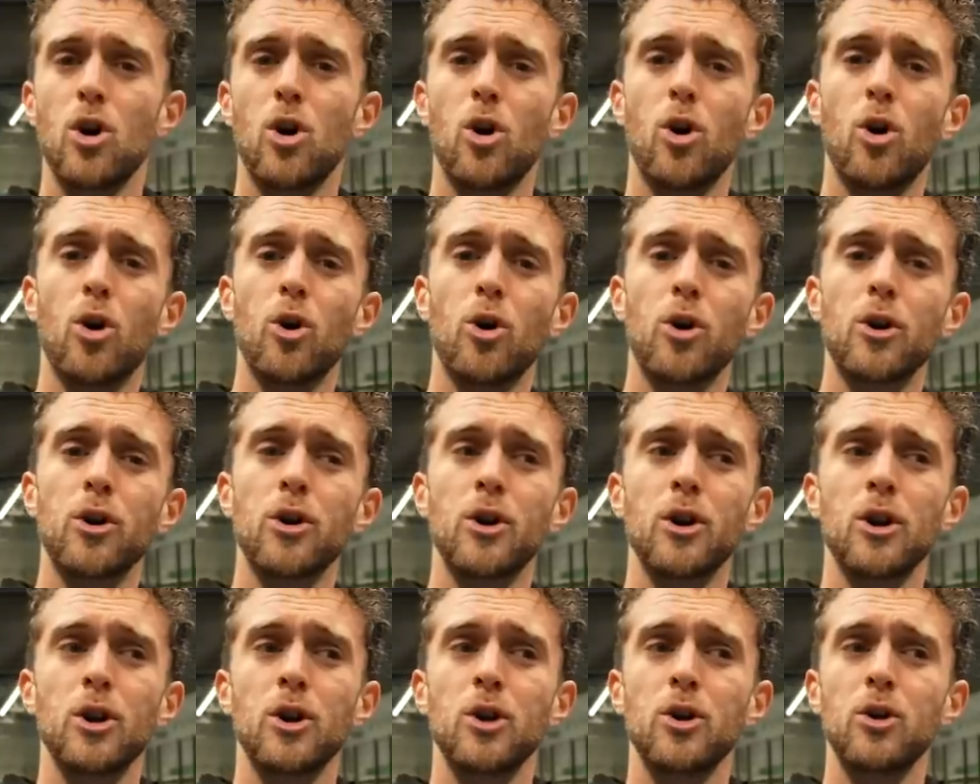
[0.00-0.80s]

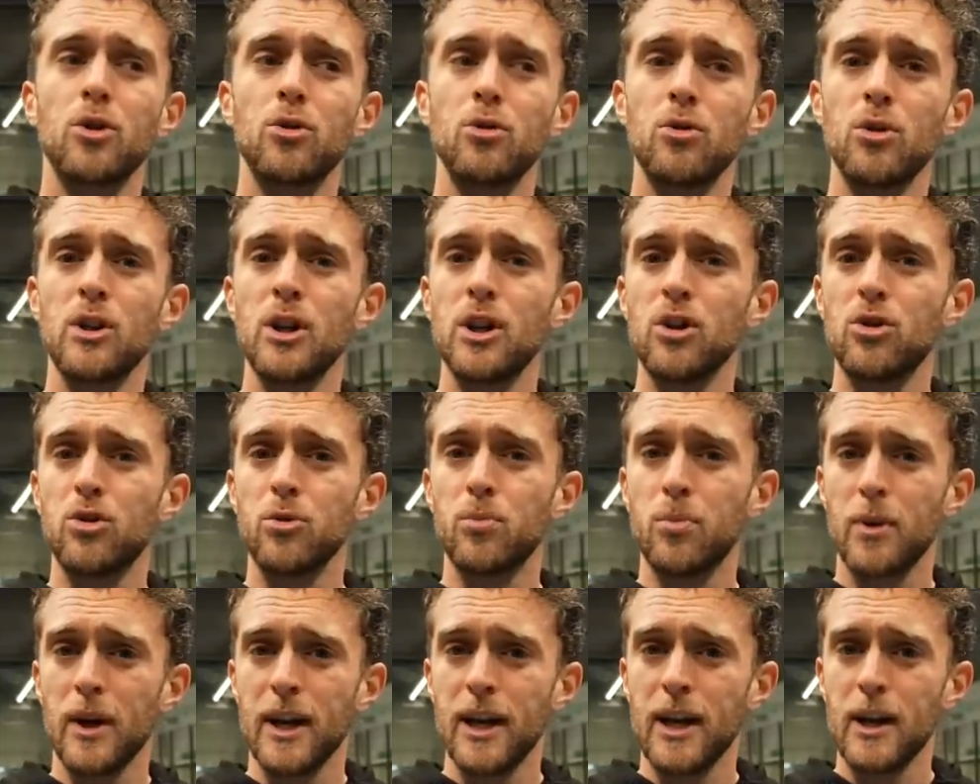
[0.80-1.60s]
Or you need to
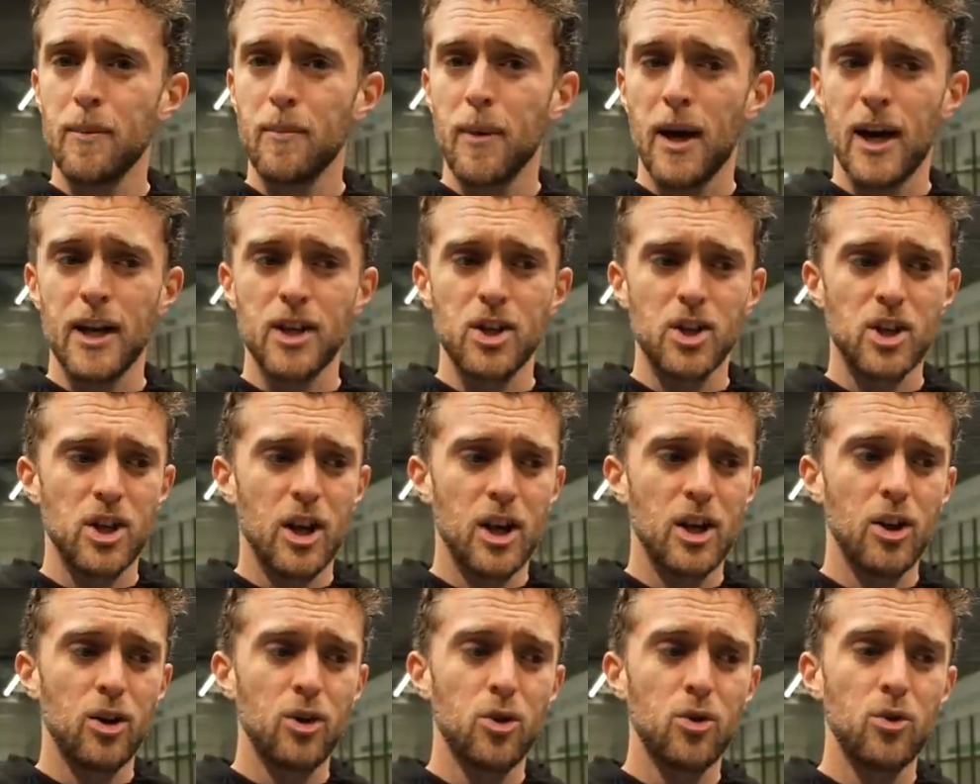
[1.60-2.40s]
play a match
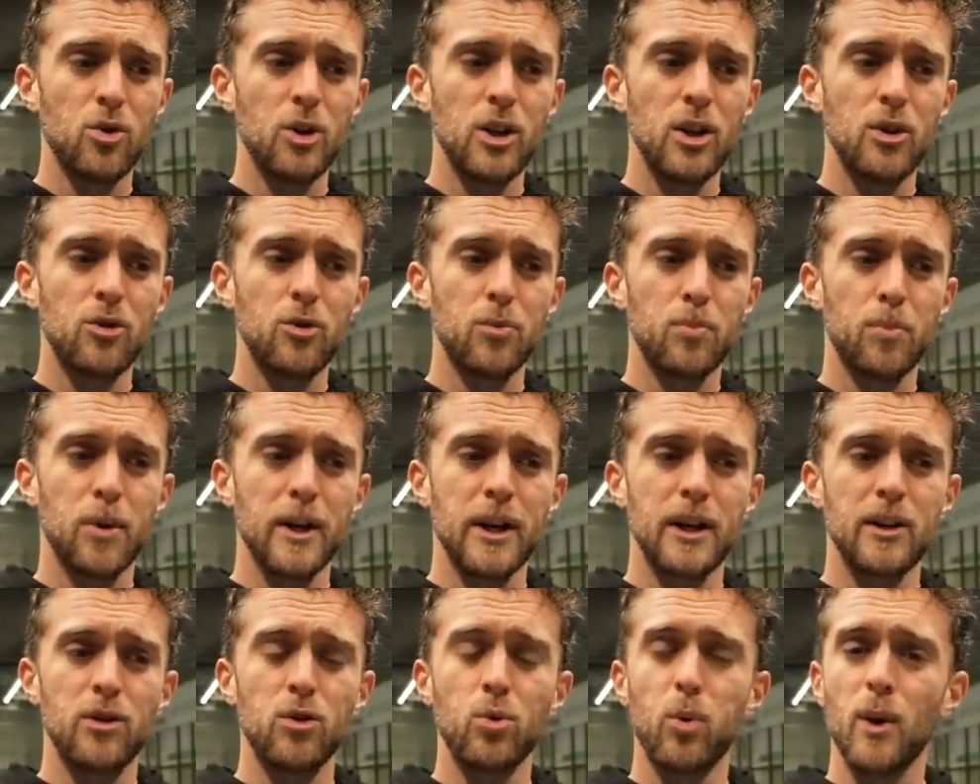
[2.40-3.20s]
and you need to
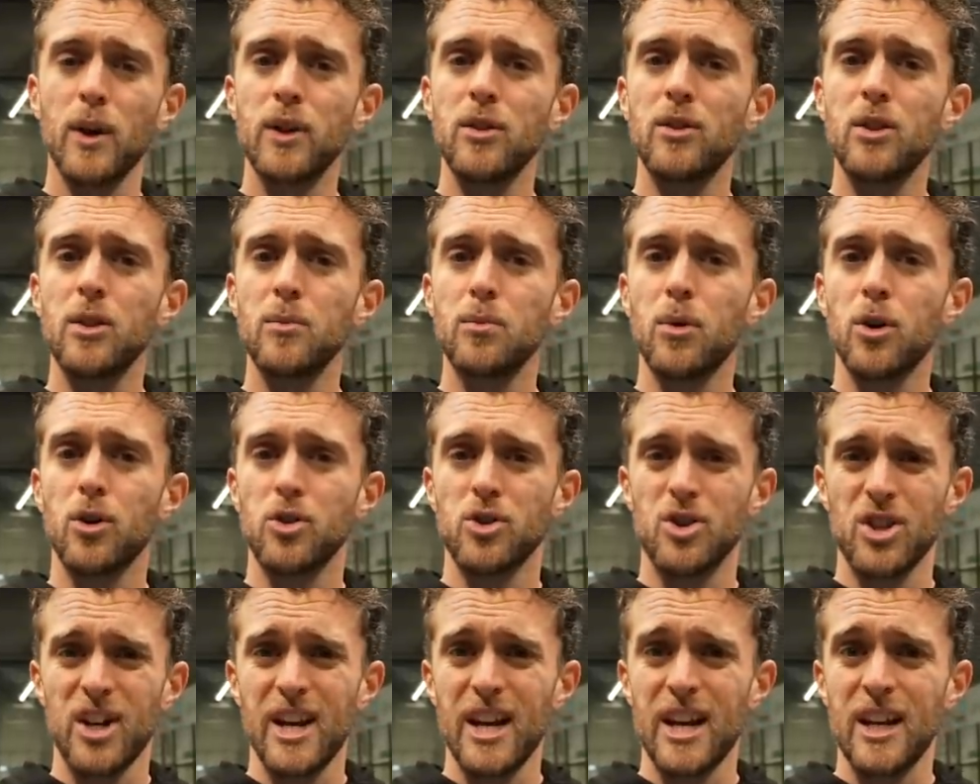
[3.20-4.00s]
play 20
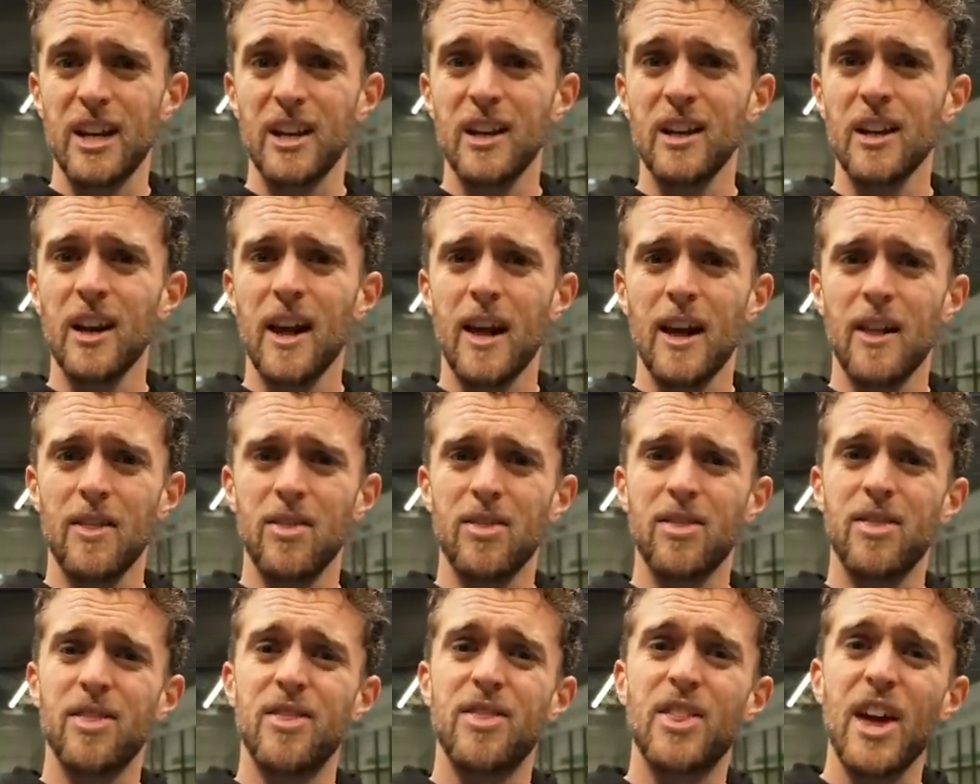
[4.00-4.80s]
balls in
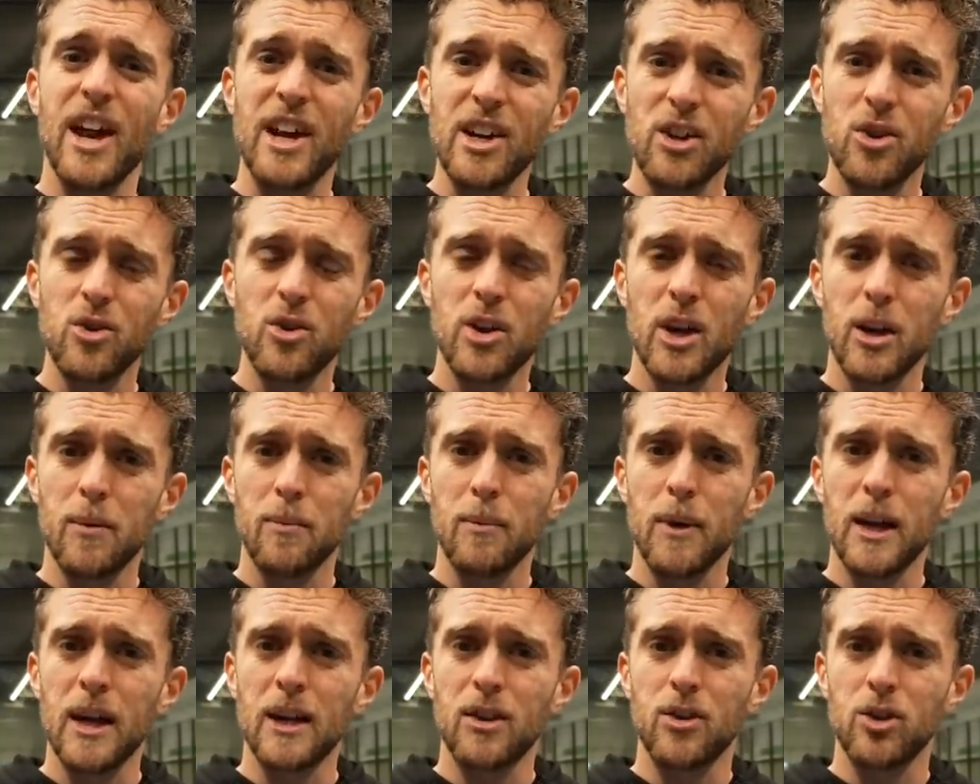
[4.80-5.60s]
and then you
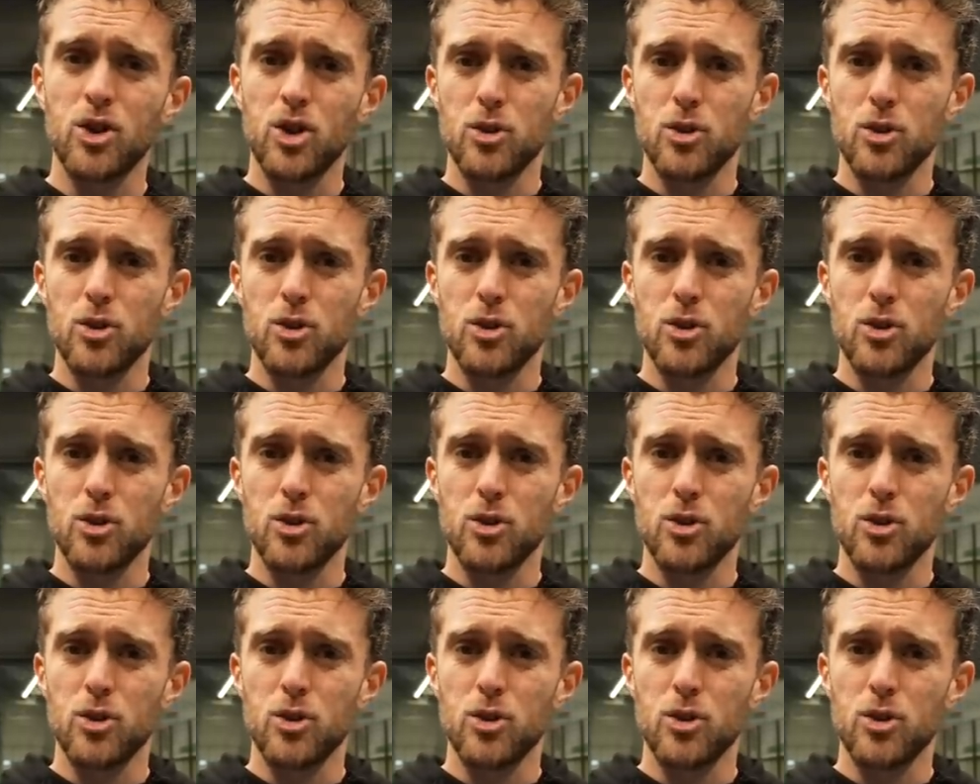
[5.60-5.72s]
can make the